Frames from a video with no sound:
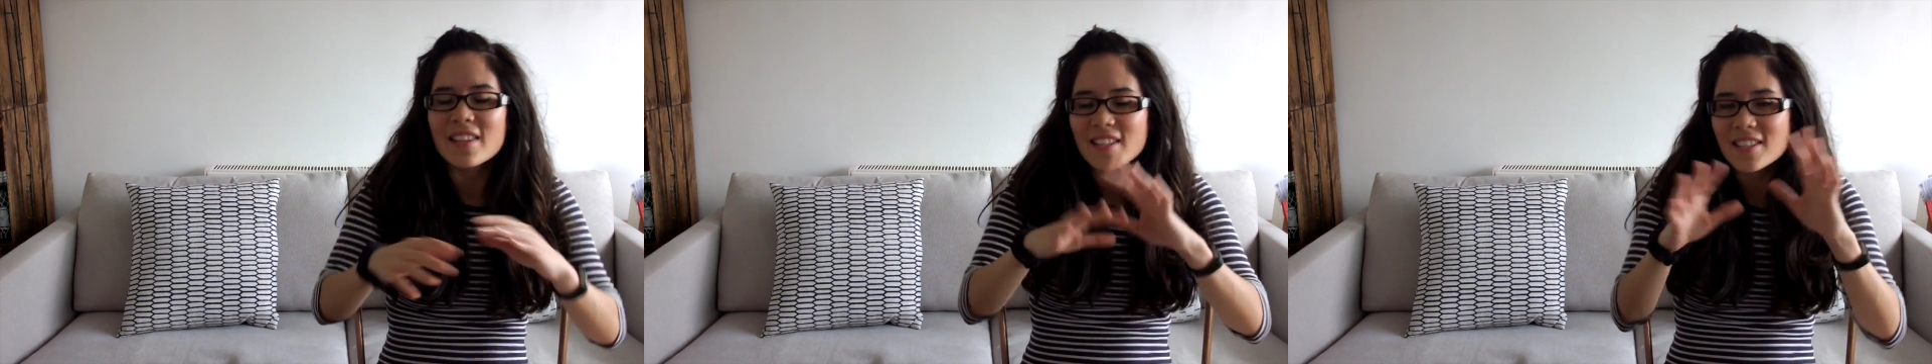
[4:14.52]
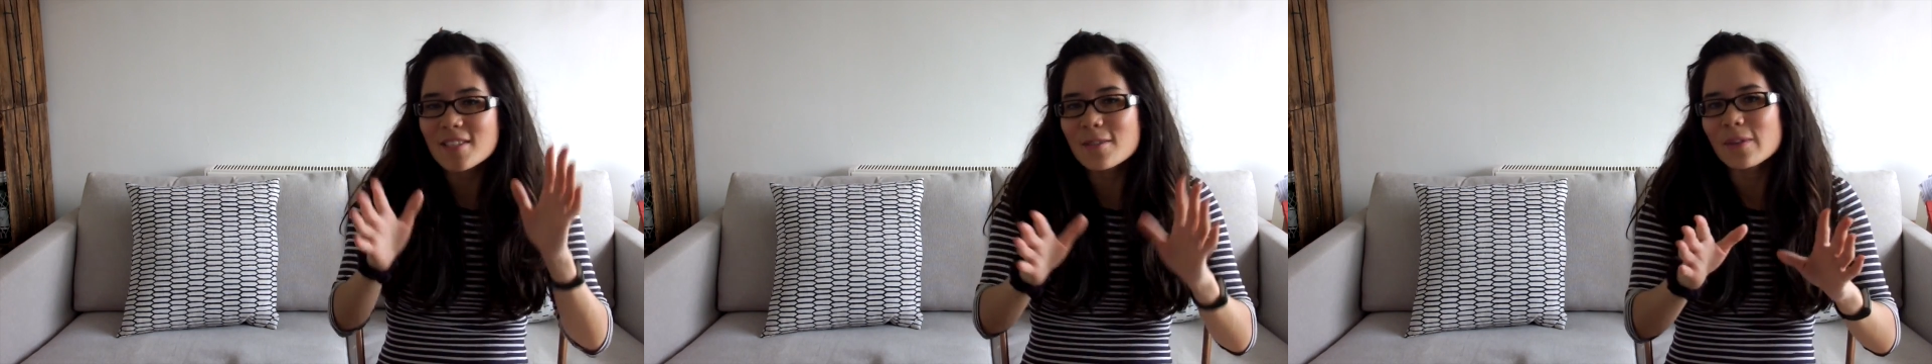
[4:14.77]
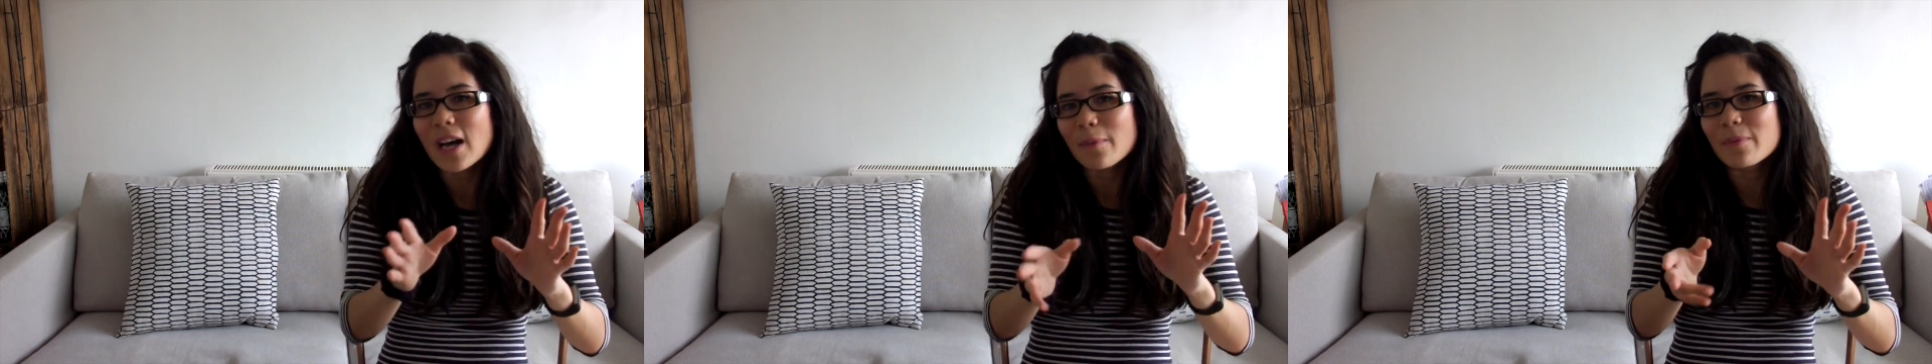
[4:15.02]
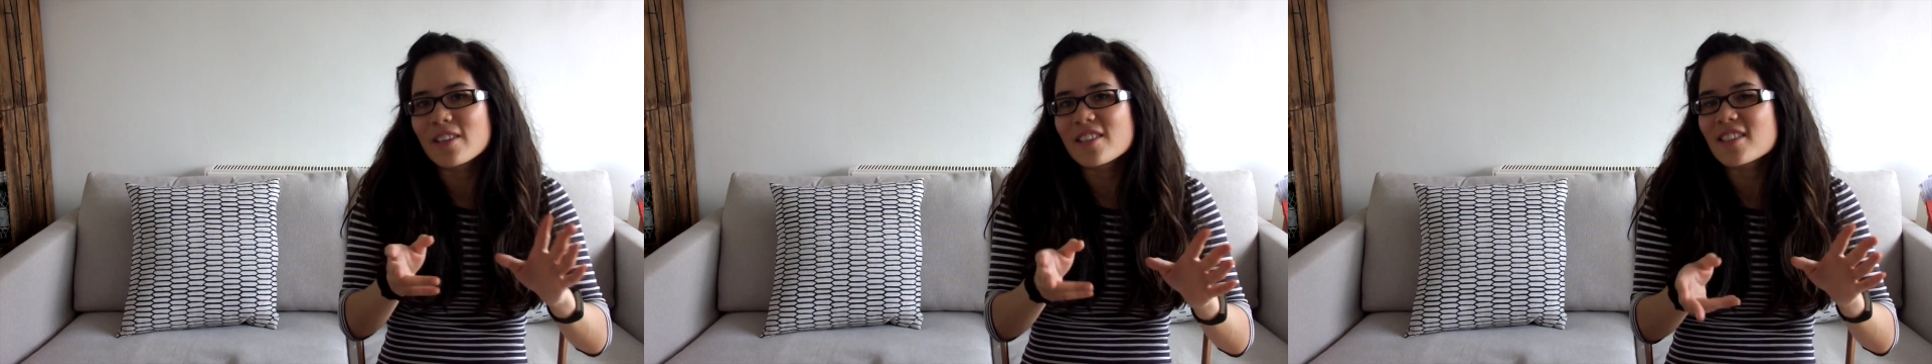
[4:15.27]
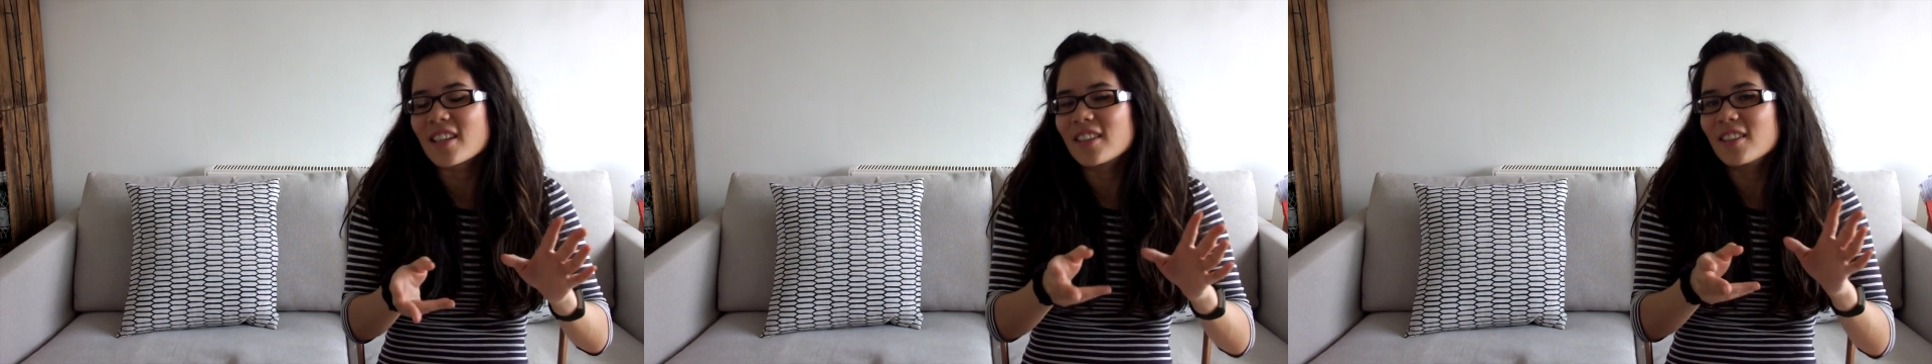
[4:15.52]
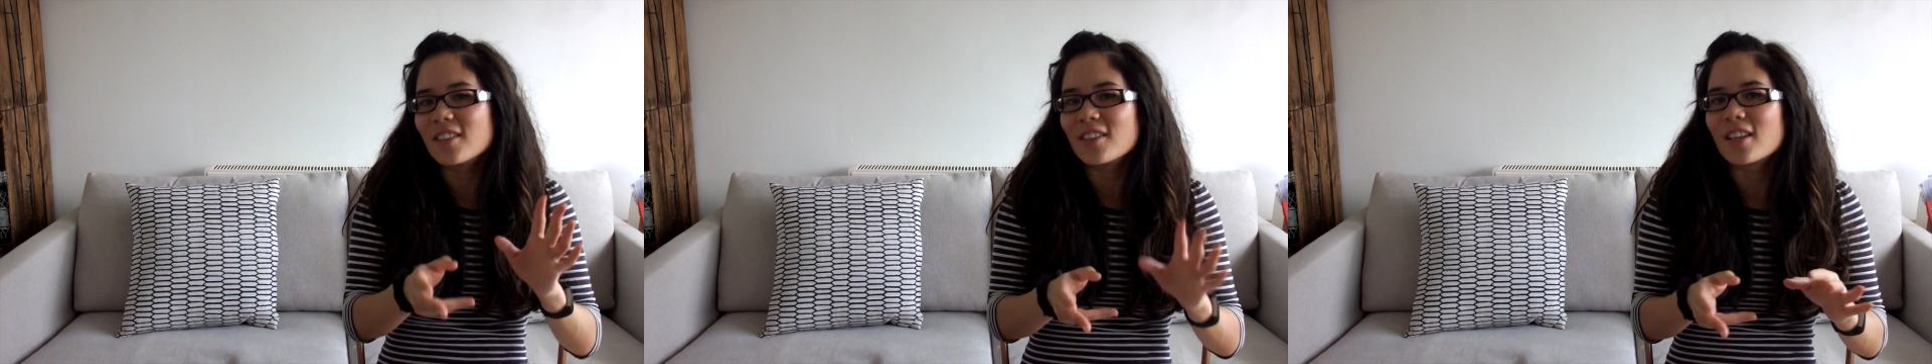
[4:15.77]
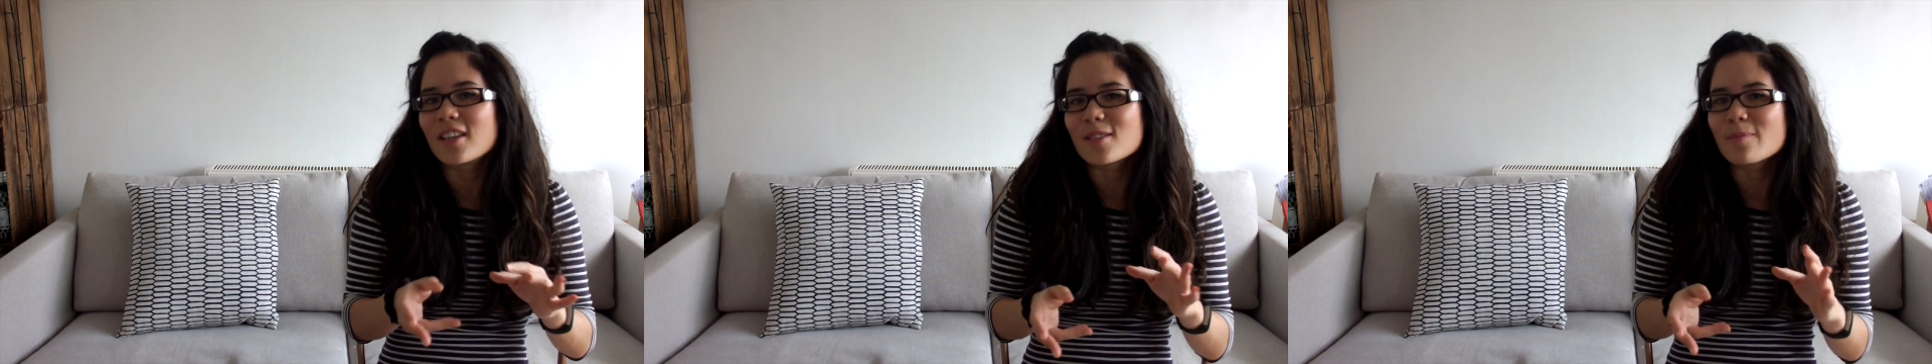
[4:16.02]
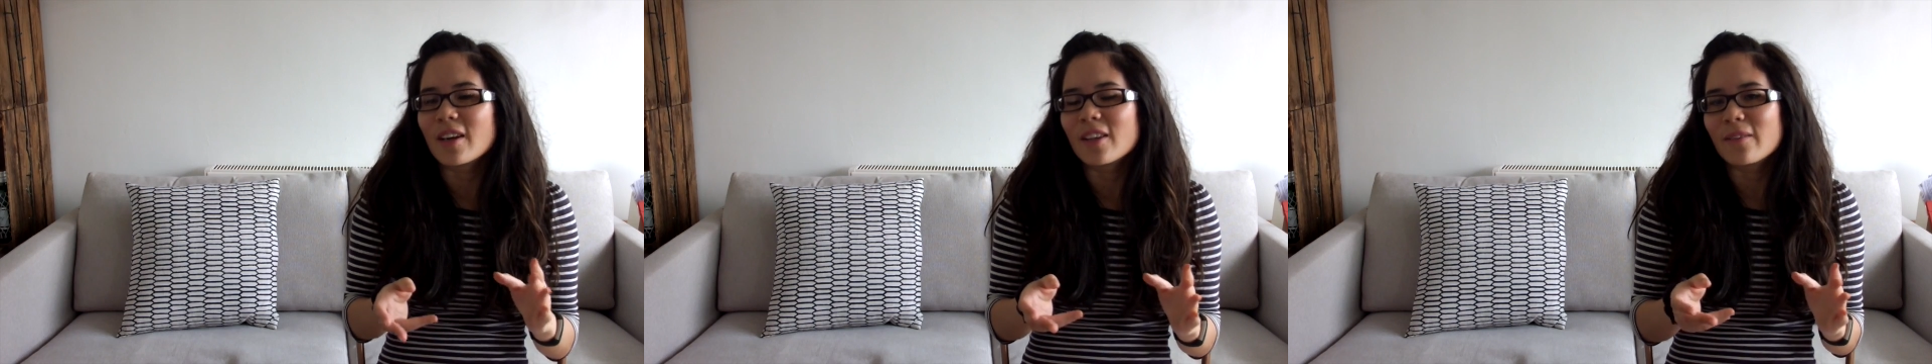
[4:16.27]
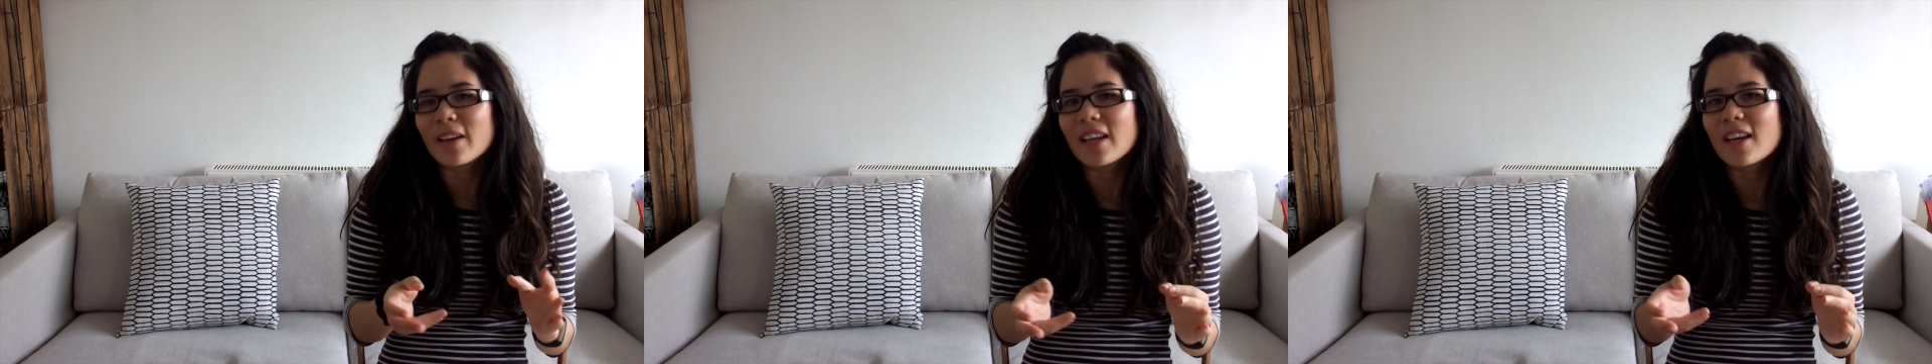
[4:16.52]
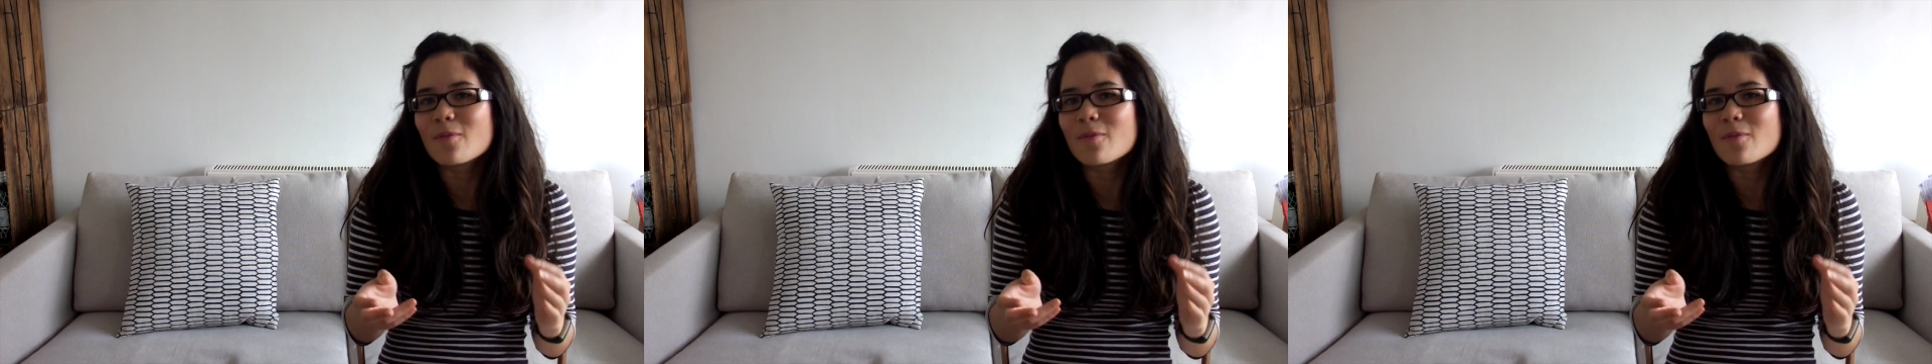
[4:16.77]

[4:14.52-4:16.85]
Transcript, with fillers: This has all happened inside the nucleus, by the way,